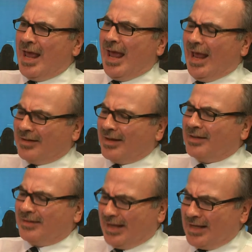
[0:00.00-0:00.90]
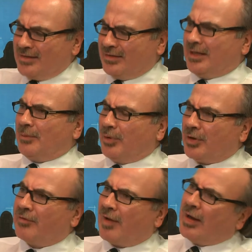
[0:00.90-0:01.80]
it's easy to put a
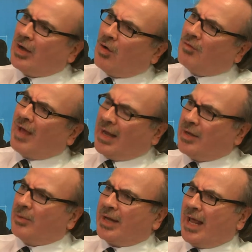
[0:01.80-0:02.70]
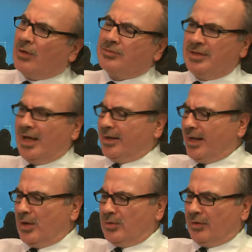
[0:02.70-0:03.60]
very low value on a house, not
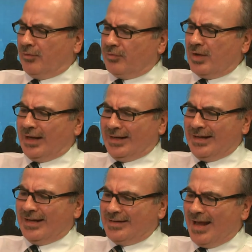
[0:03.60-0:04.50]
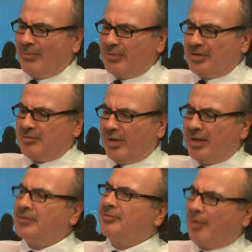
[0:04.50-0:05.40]
out of the attempt to try and
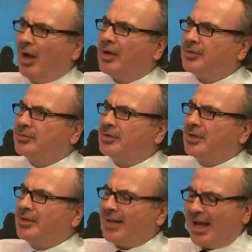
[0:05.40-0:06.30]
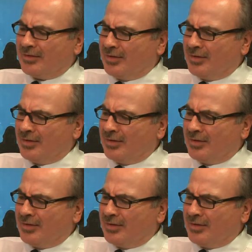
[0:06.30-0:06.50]
defraud tax.